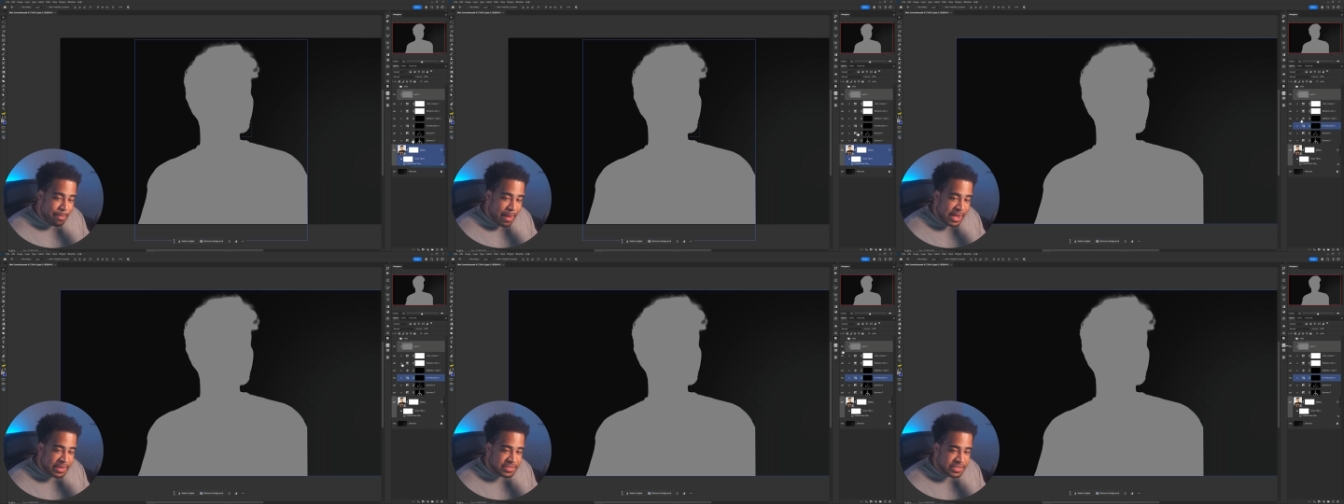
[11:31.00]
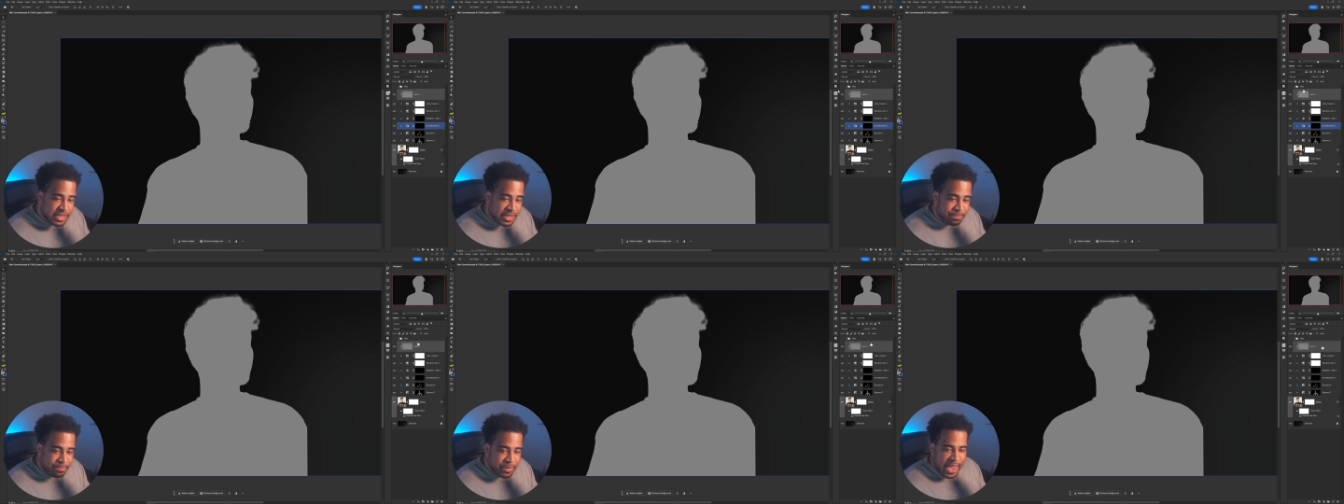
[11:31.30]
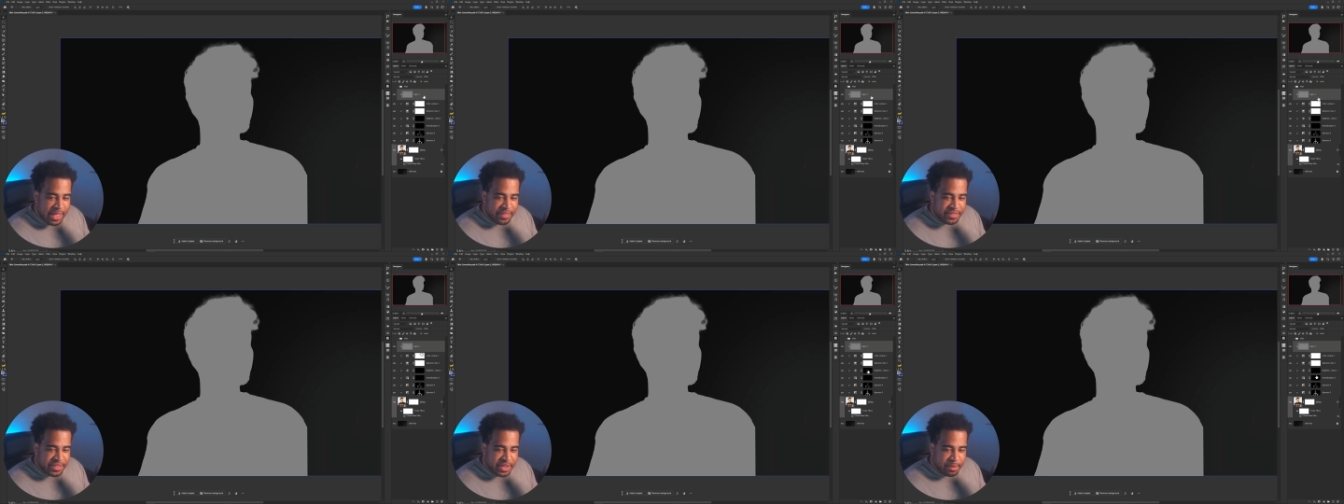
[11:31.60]
mask it.
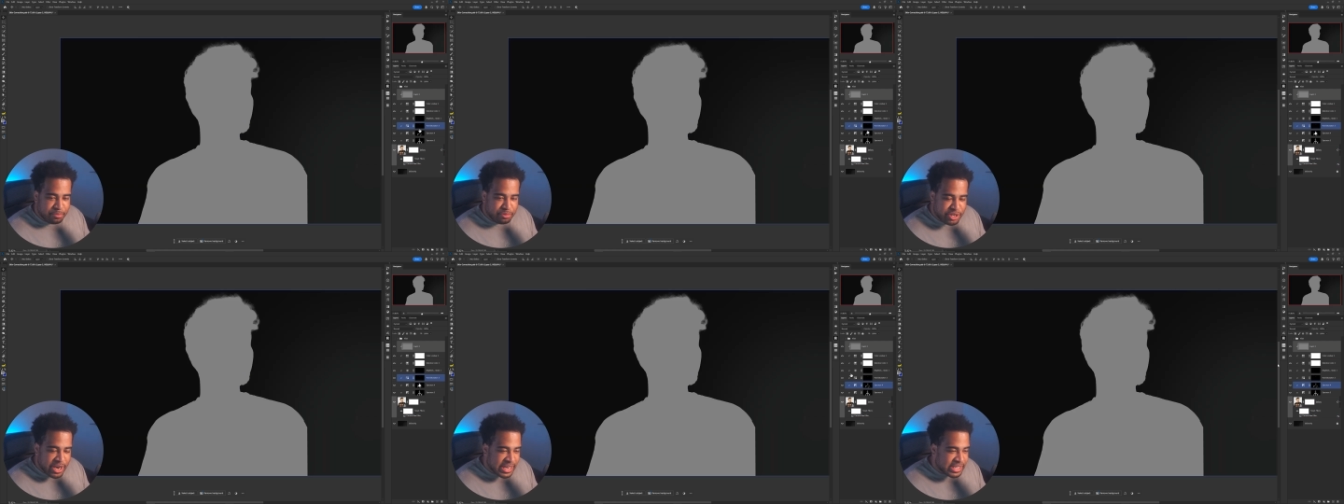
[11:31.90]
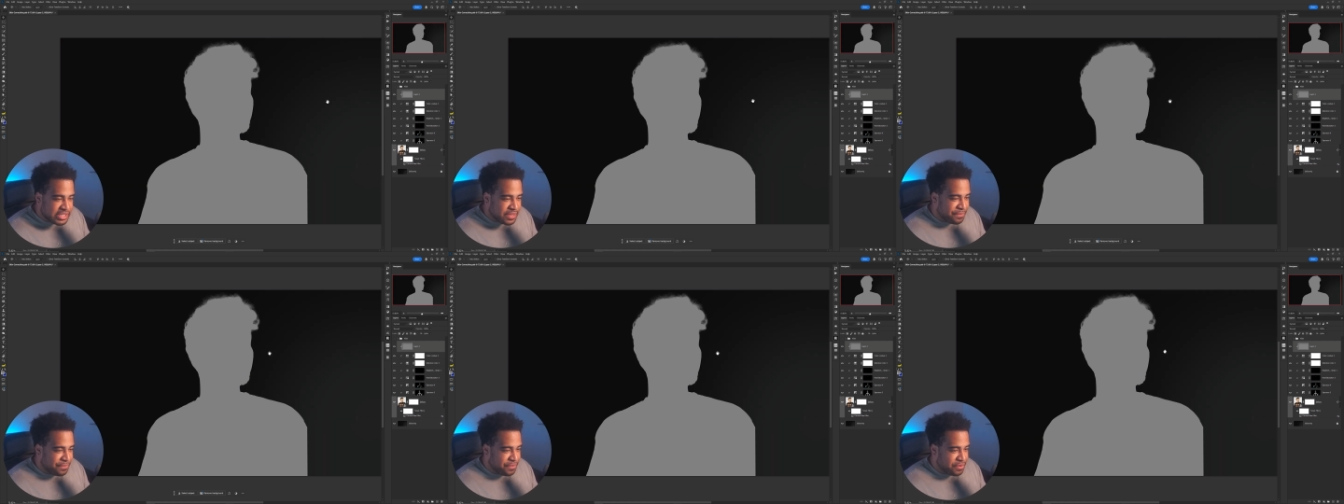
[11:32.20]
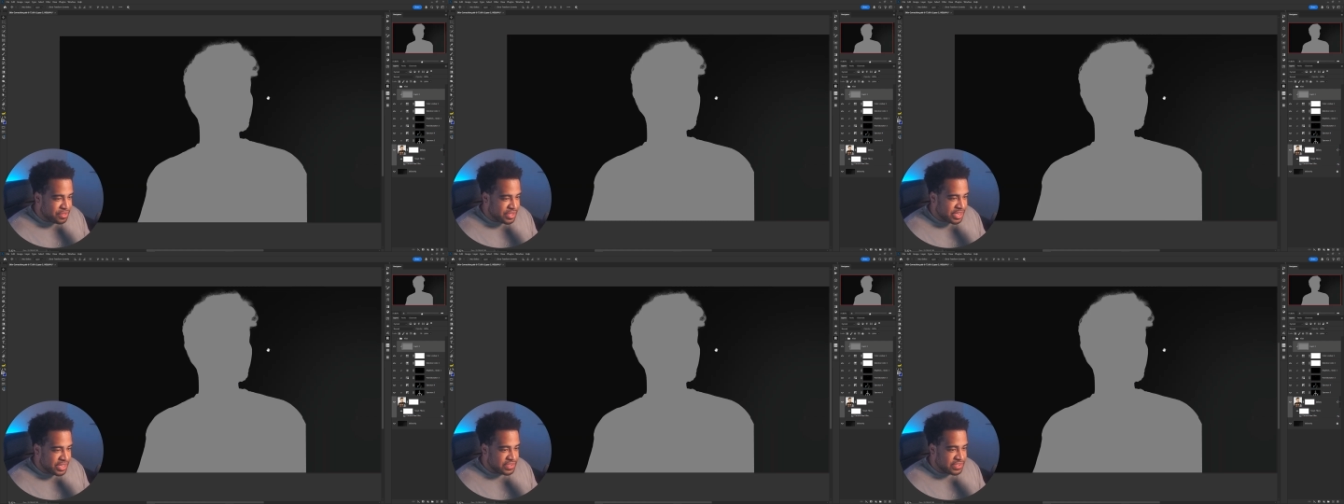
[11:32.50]
And the objective
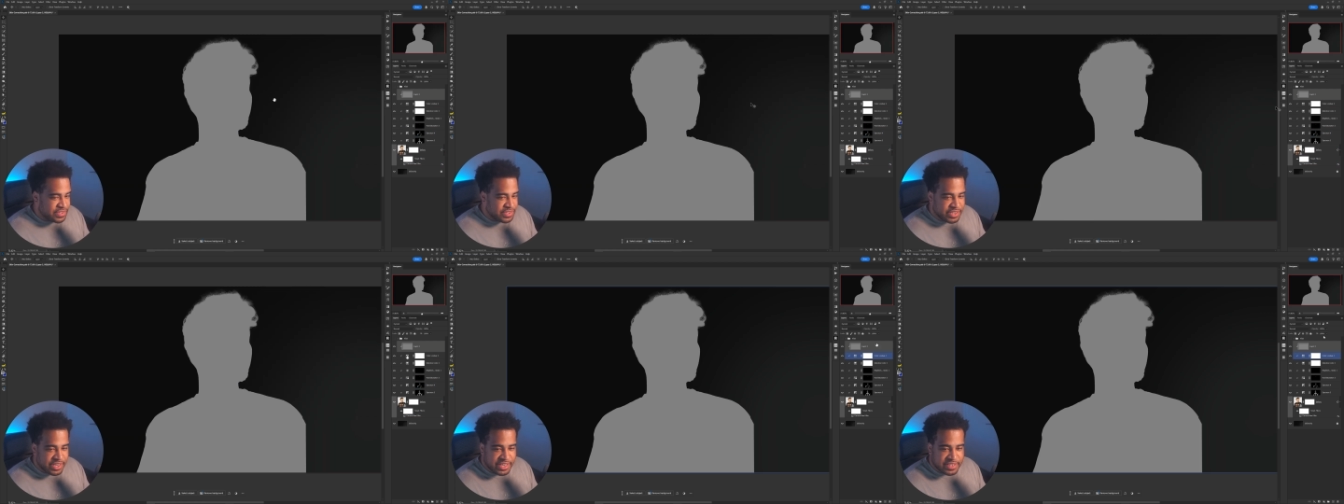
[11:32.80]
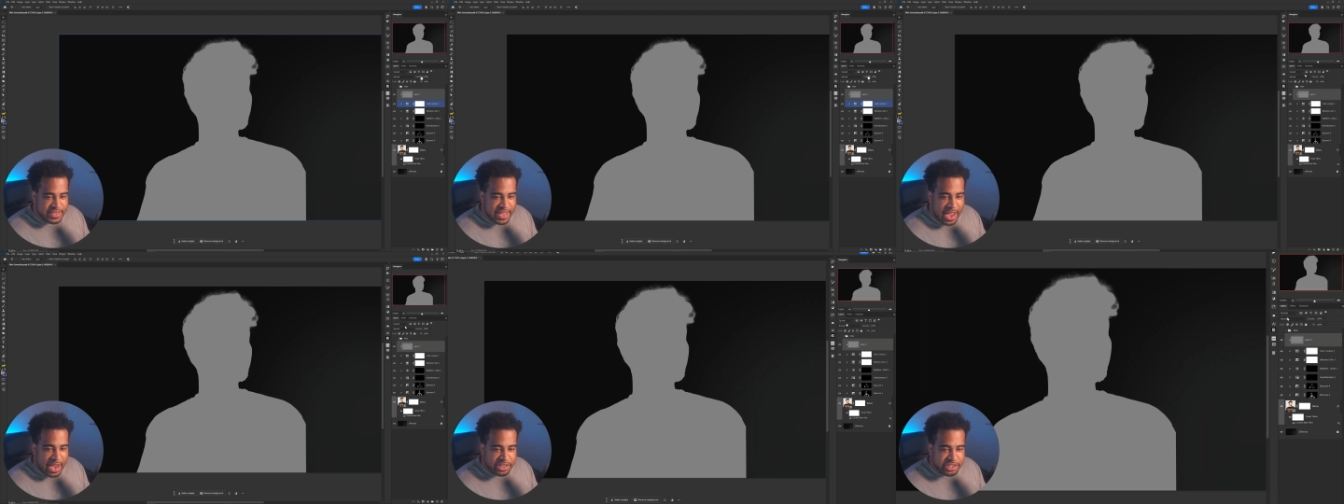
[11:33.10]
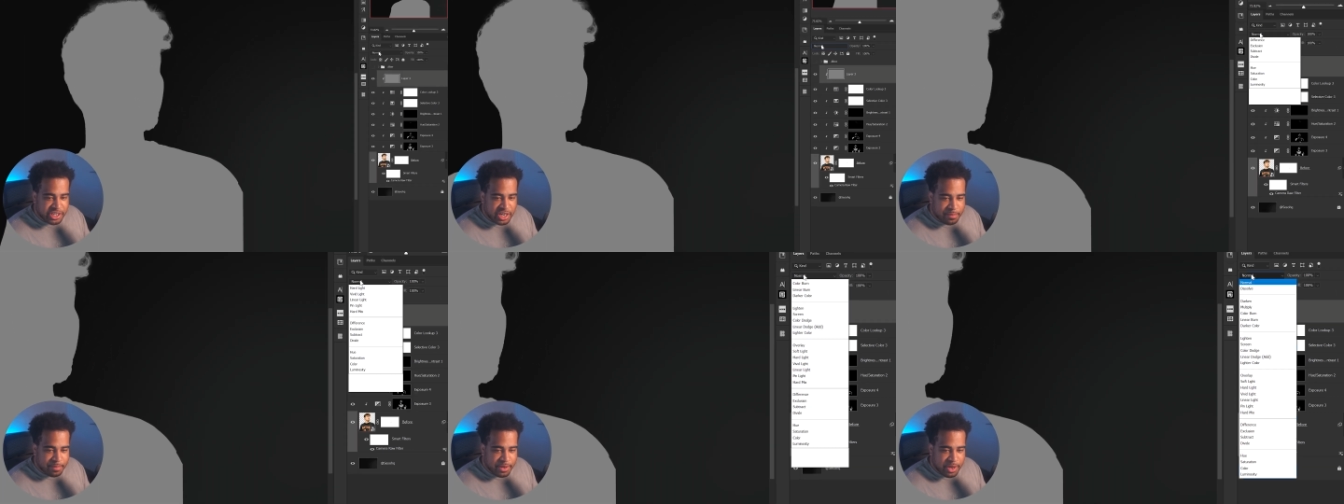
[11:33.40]
for this is
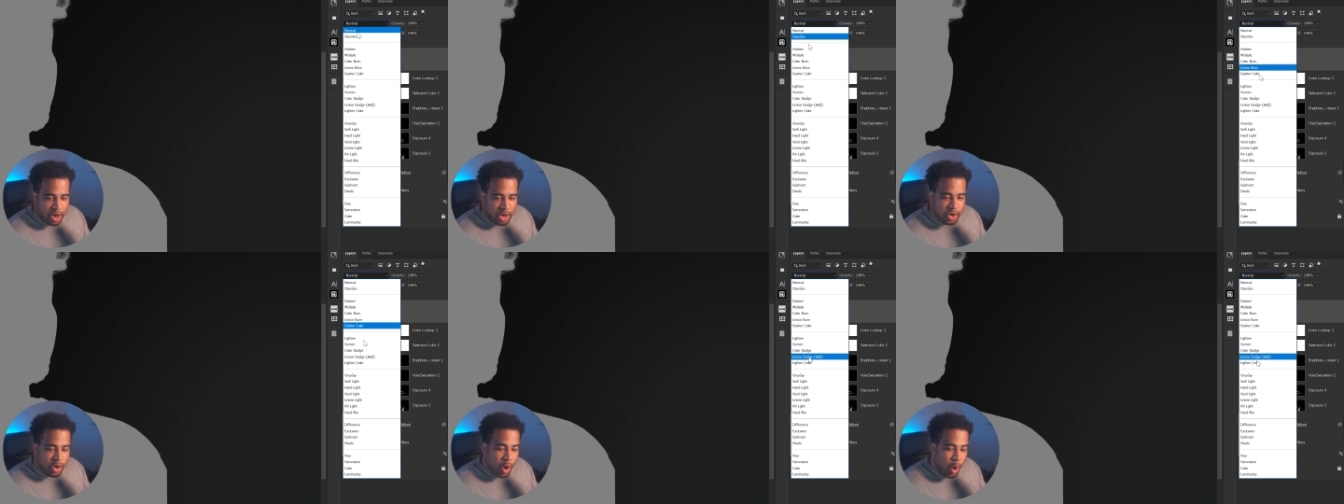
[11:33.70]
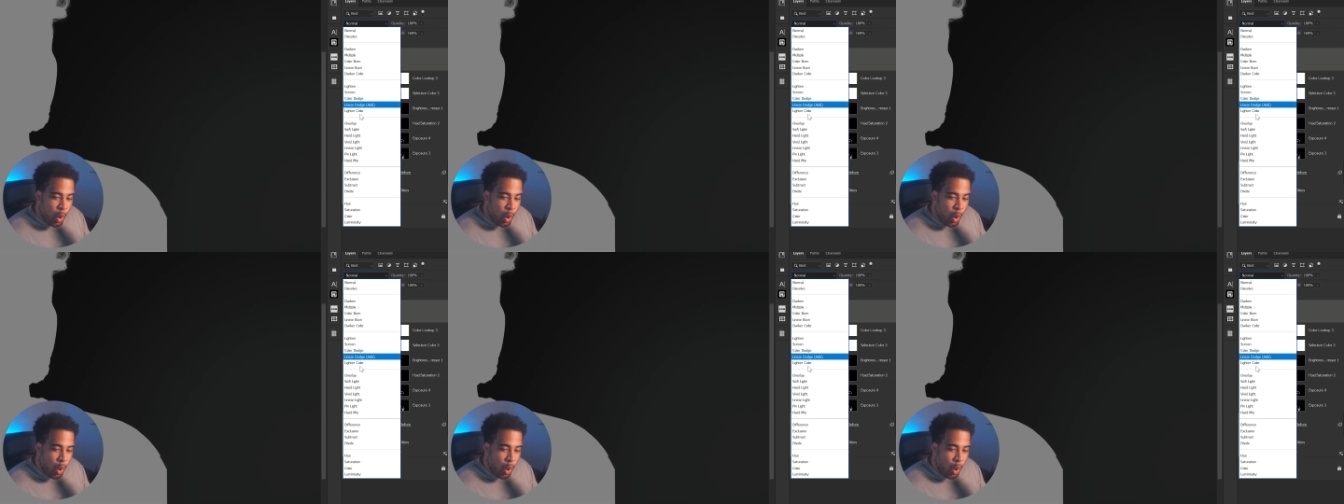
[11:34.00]
actually gonna be on